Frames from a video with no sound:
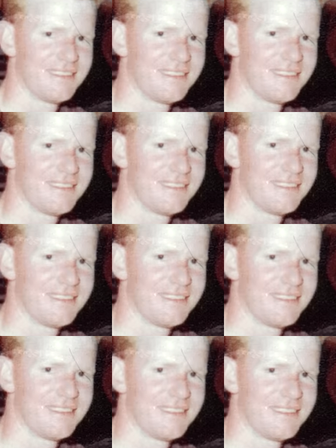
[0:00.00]

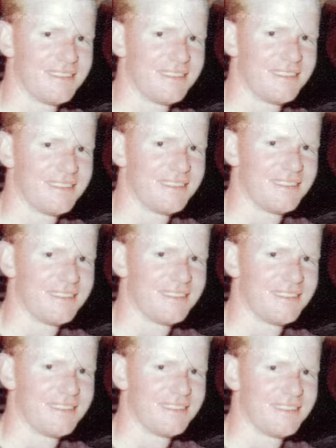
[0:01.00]

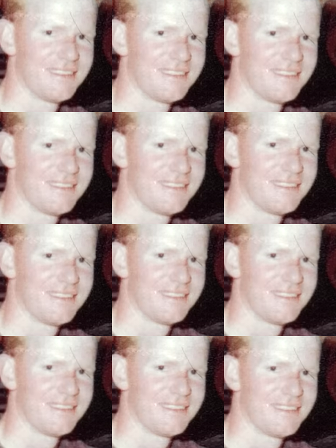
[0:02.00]

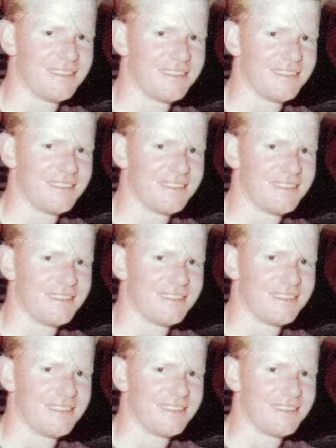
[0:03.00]

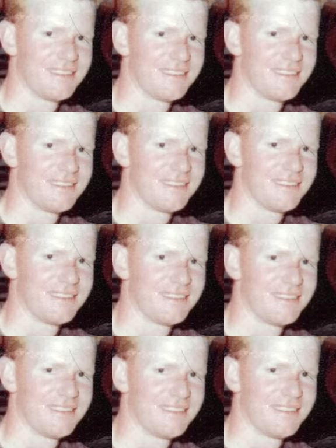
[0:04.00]

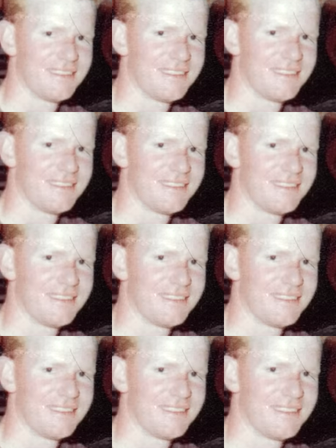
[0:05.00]

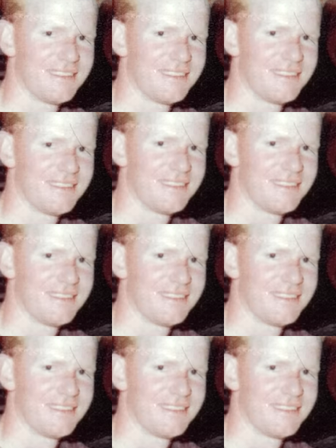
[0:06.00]
(not speaking)